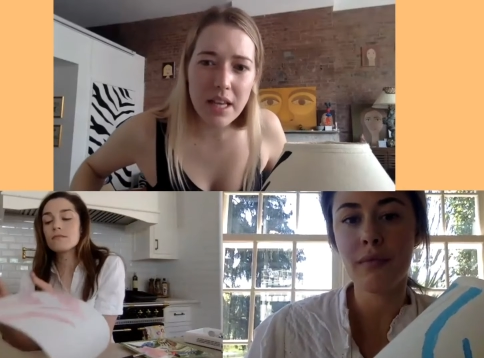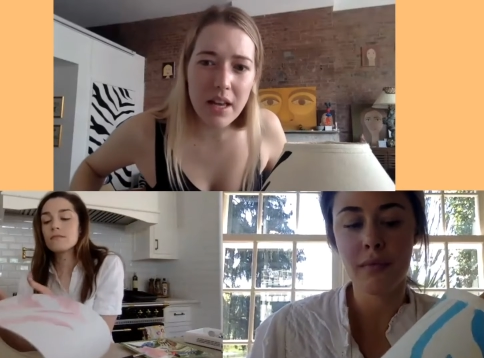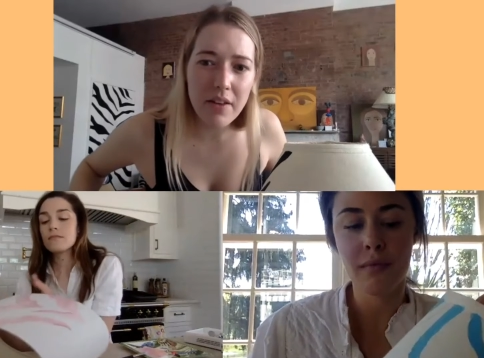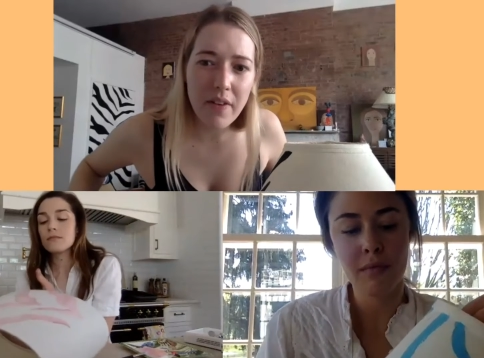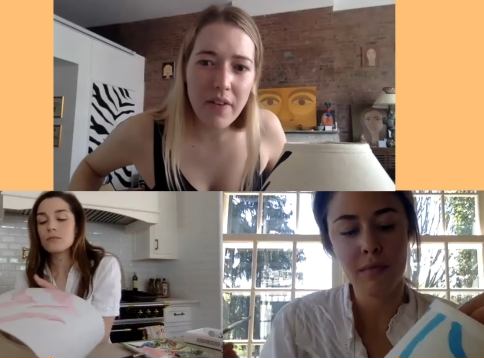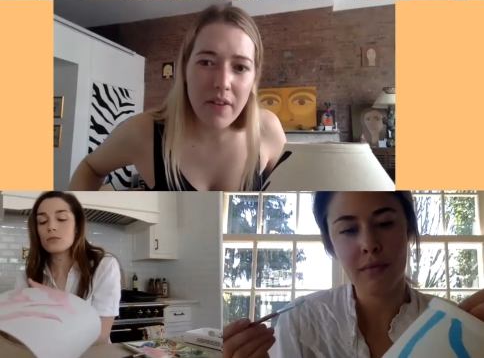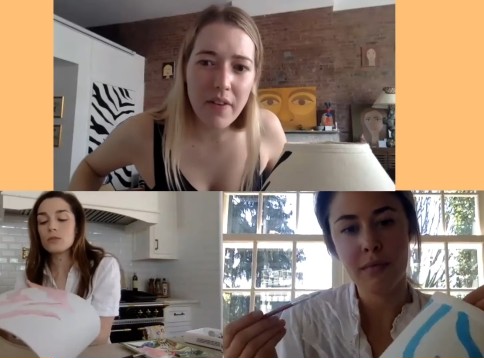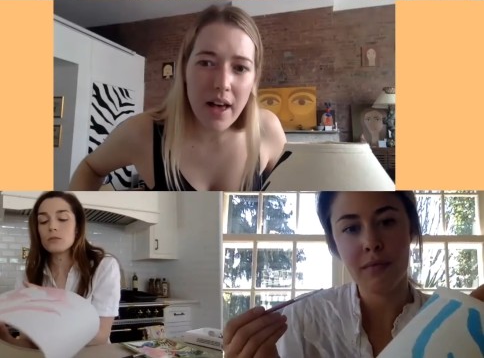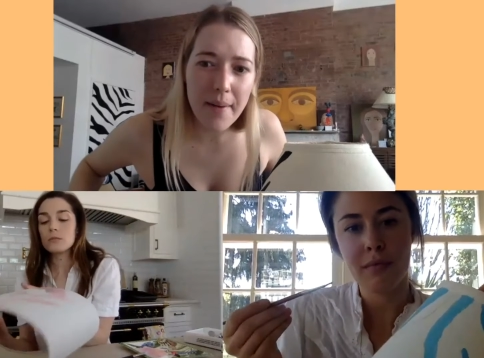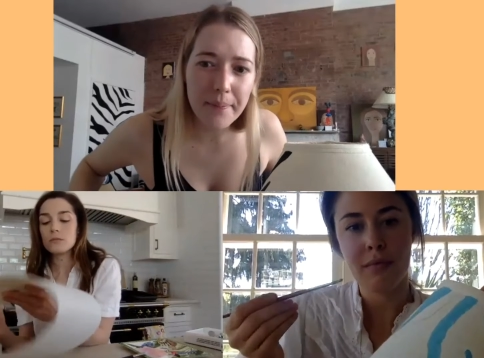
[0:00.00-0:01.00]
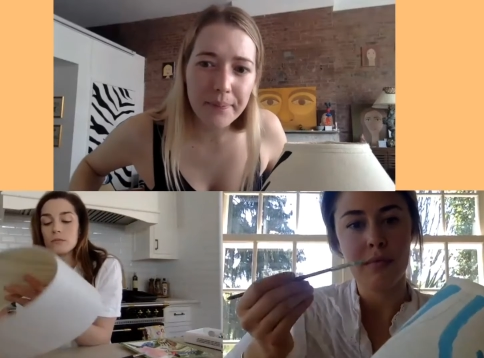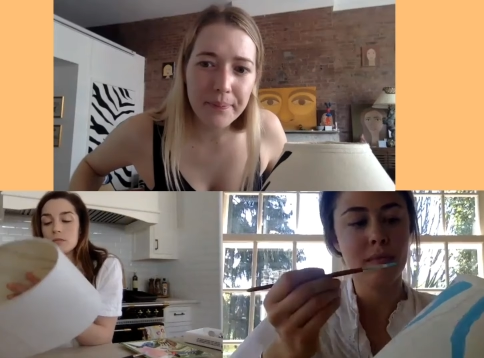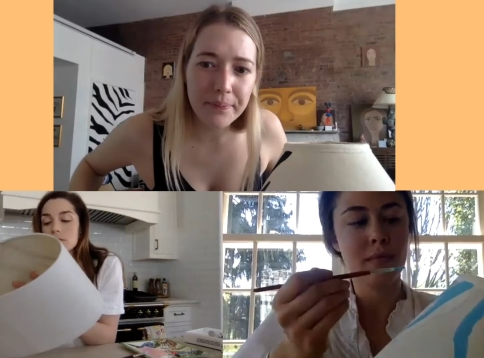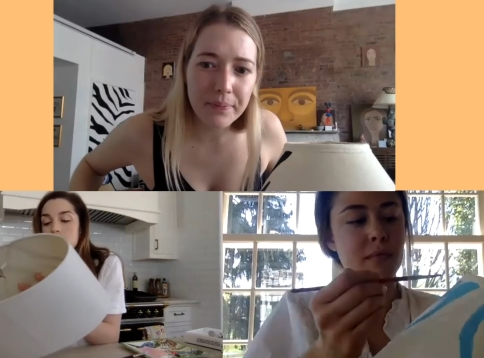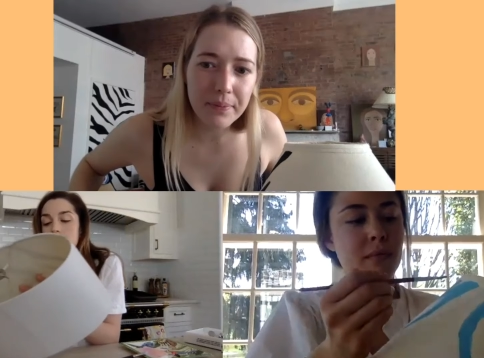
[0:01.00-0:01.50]
Speaker 1: of. Um,
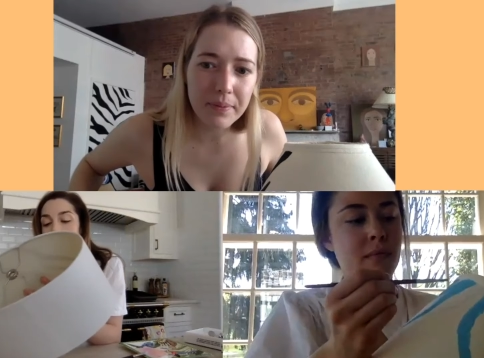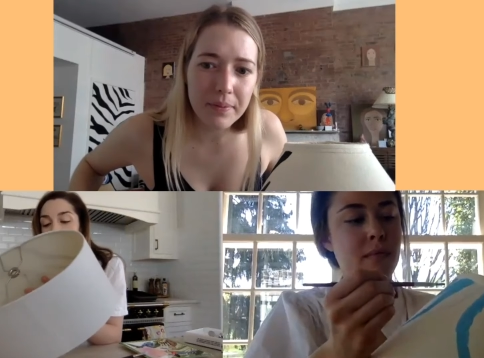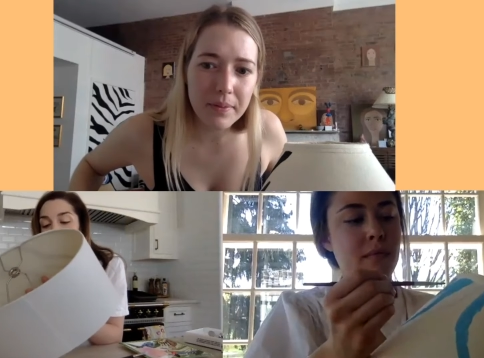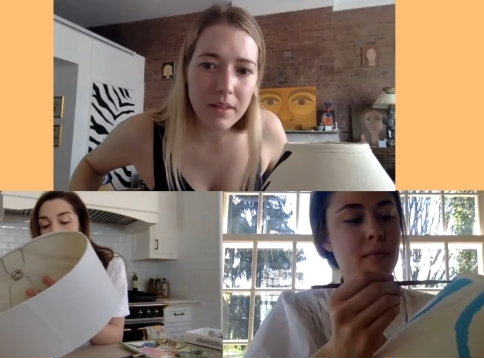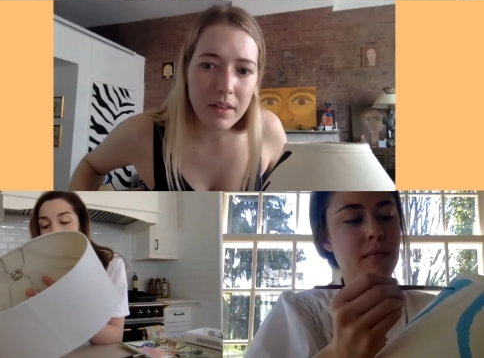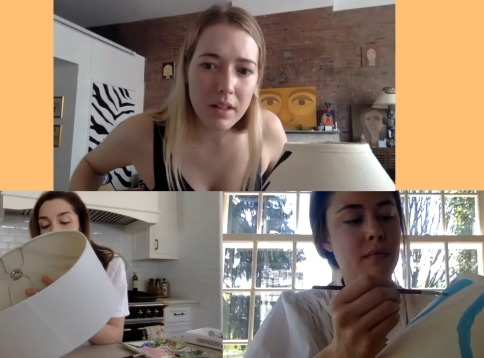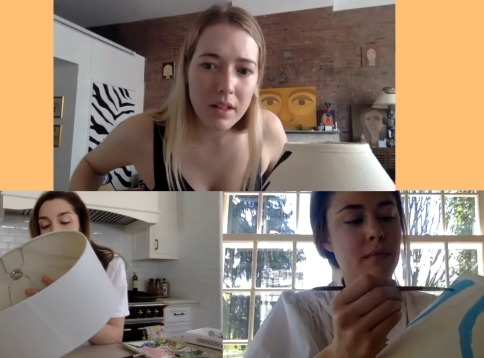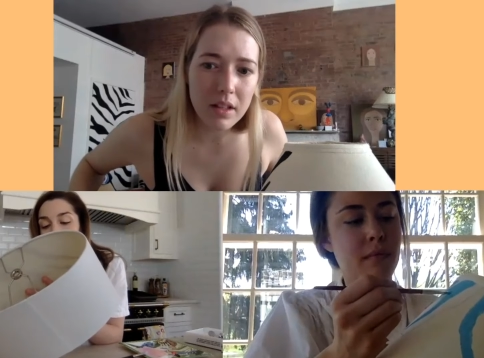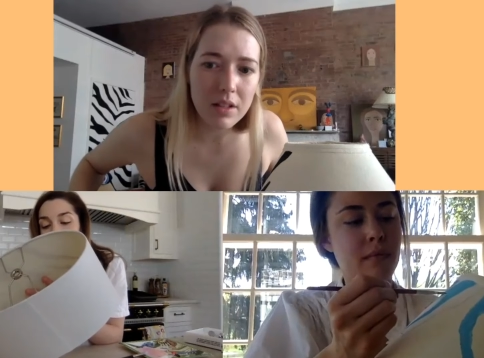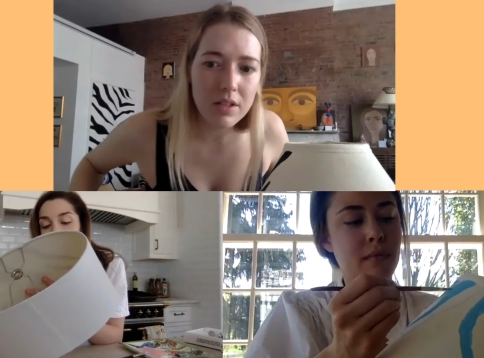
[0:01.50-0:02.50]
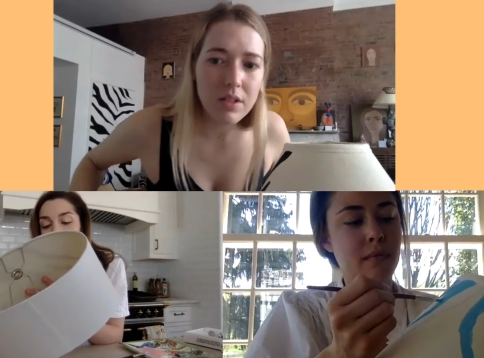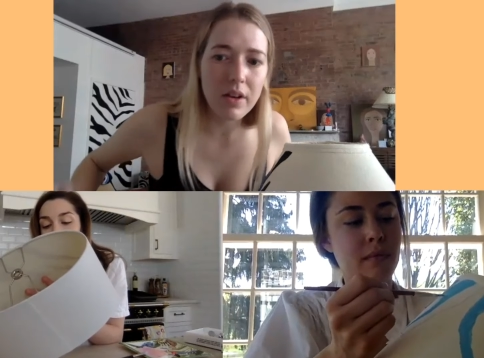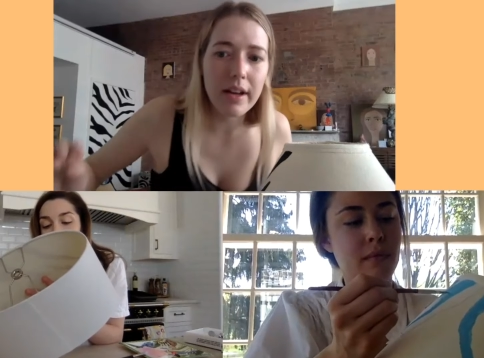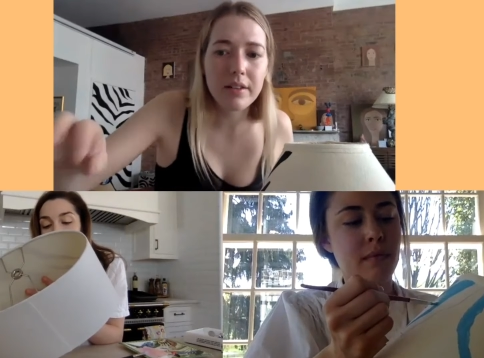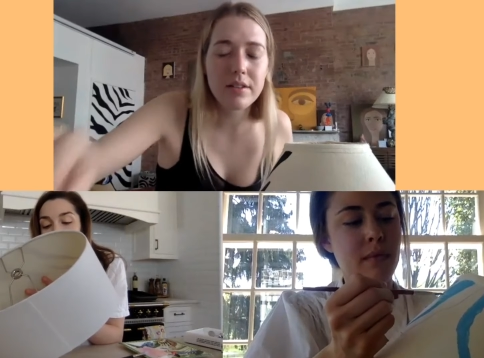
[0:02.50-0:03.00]

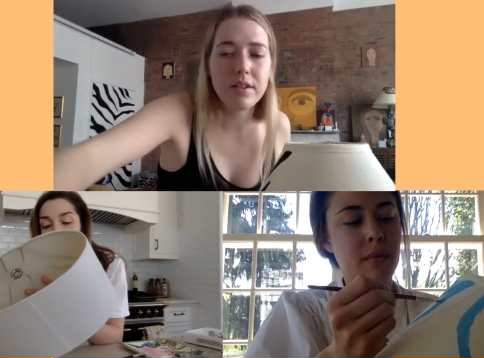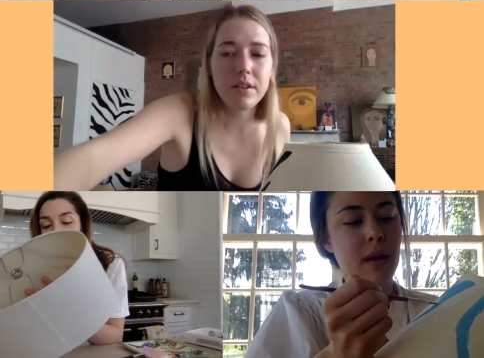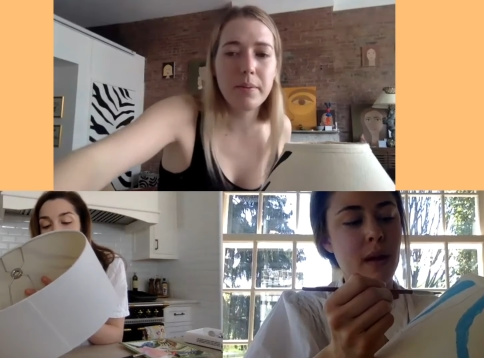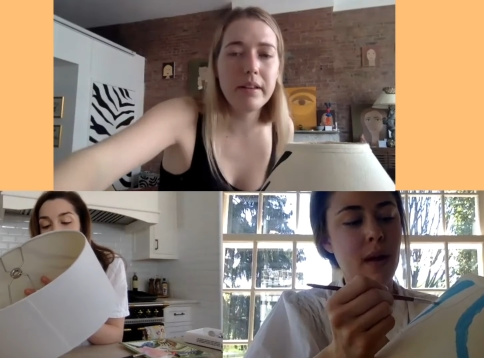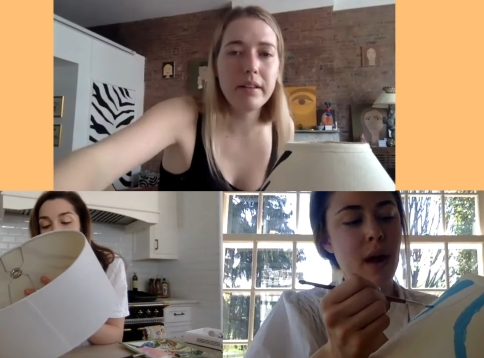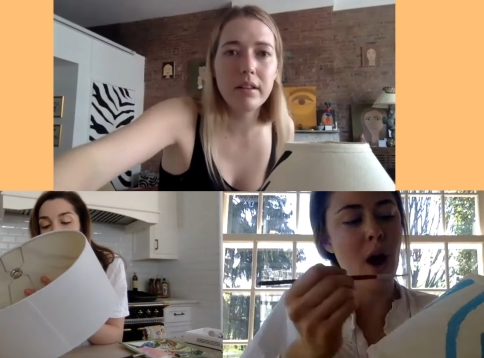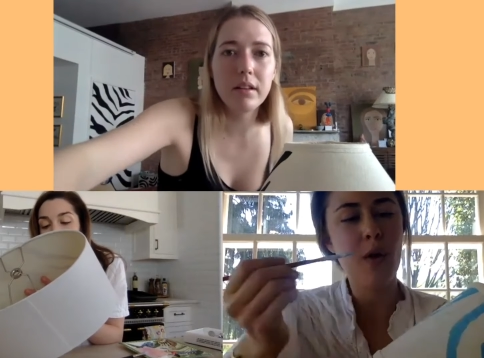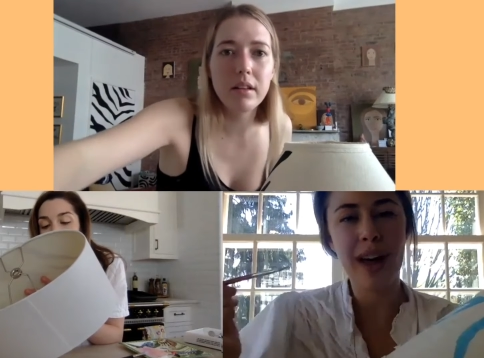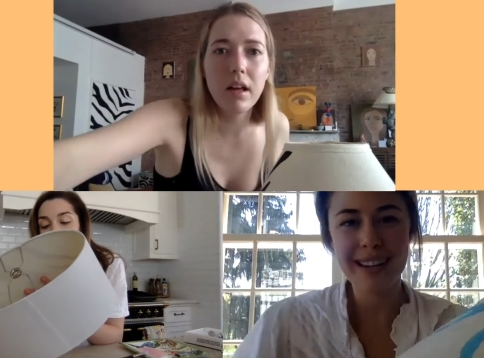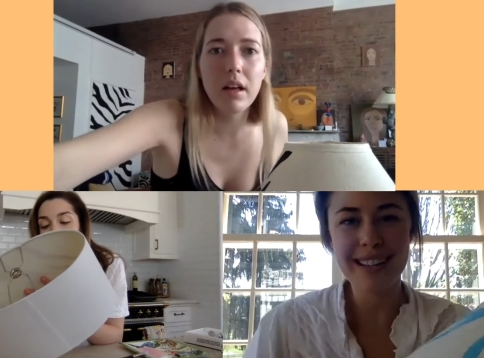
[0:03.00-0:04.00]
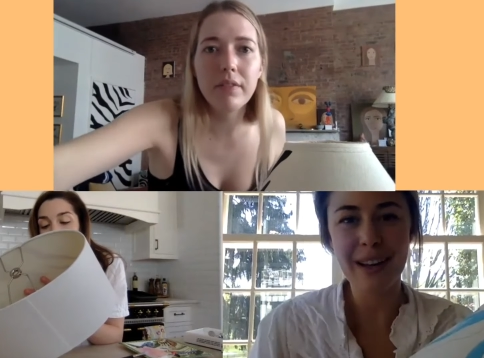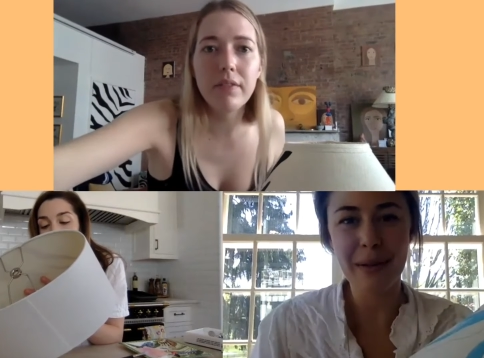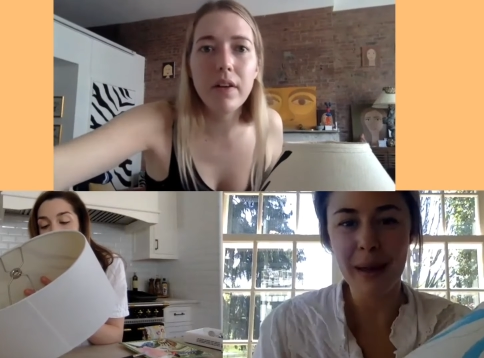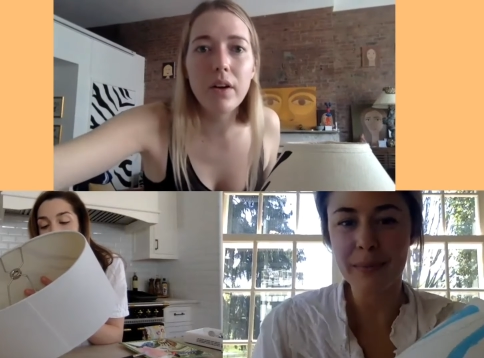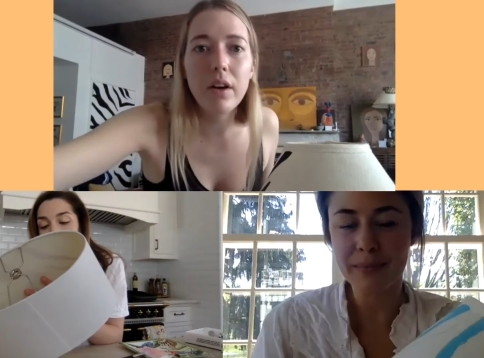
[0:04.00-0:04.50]
sorry, stupid. Oh, that is
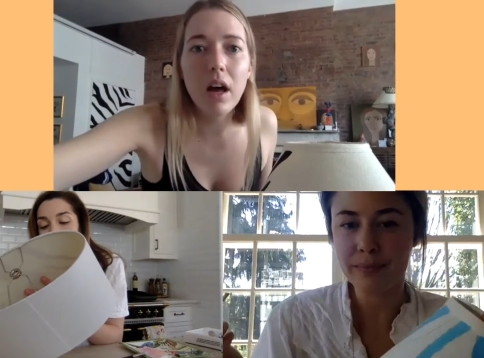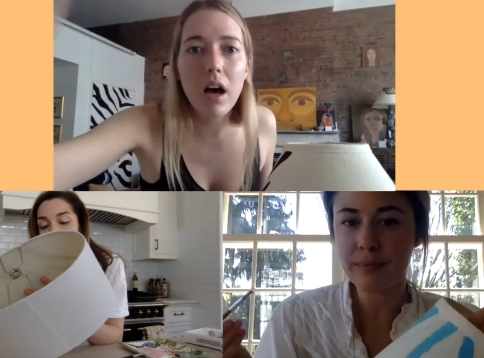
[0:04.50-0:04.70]
helping.